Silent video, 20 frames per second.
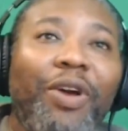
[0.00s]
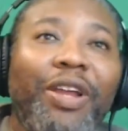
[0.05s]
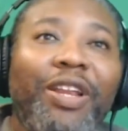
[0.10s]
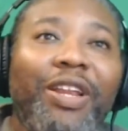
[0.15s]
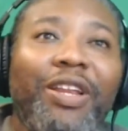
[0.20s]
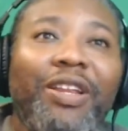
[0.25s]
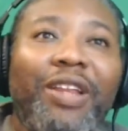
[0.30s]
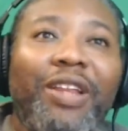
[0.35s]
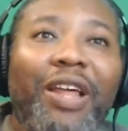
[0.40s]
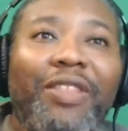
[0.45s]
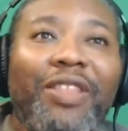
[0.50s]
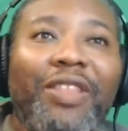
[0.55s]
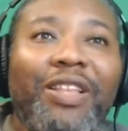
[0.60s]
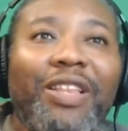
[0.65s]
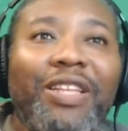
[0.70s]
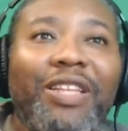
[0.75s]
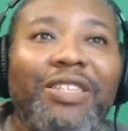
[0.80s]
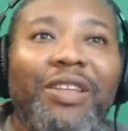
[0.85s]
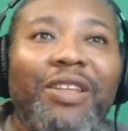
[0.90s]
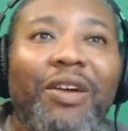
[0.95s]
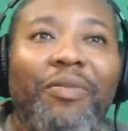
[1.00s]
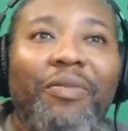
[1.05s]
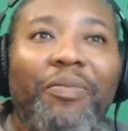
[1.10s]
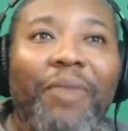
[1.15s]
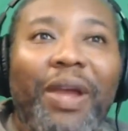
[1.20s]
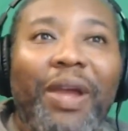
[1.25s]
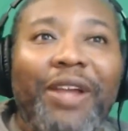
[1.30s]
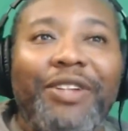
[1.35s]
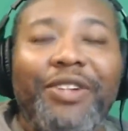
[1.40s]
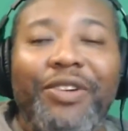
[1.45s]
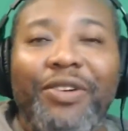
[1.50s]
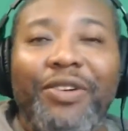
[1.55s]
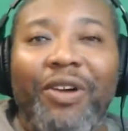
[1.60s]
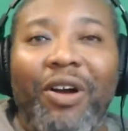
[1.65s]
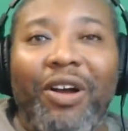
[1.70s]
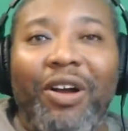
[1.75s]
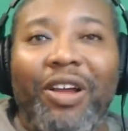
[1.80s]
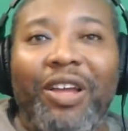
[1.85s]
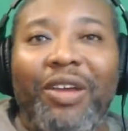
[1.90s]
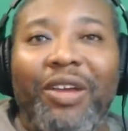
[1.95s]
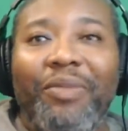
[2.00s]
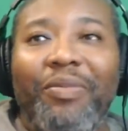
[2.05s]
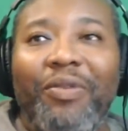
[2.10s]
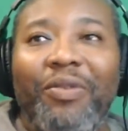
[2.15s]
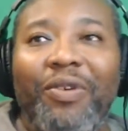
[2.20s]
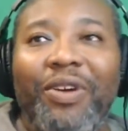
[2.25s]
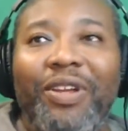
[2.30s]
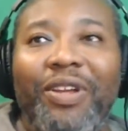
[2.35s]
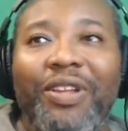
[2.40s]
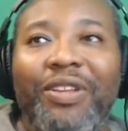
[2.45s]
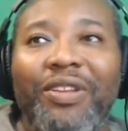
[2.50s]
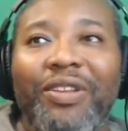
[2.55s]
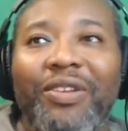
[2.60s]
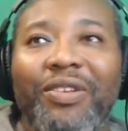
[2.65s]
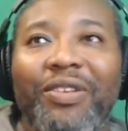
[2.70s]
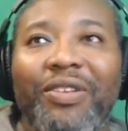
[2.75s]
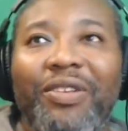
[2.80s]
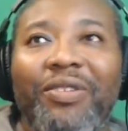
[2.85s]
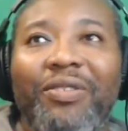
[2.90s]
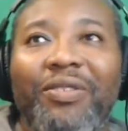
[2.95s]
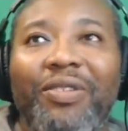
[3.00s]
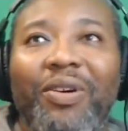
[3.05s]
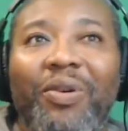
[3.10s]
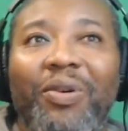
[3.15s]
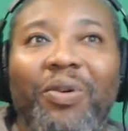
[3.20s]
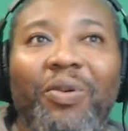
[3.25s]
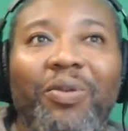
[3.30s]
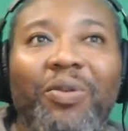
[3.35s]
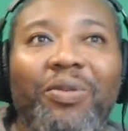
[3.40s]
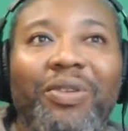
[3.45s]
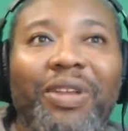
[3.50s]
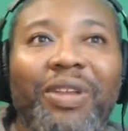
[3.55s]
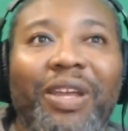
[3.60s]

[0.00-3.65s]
I think that's the major arcing point to the whole deal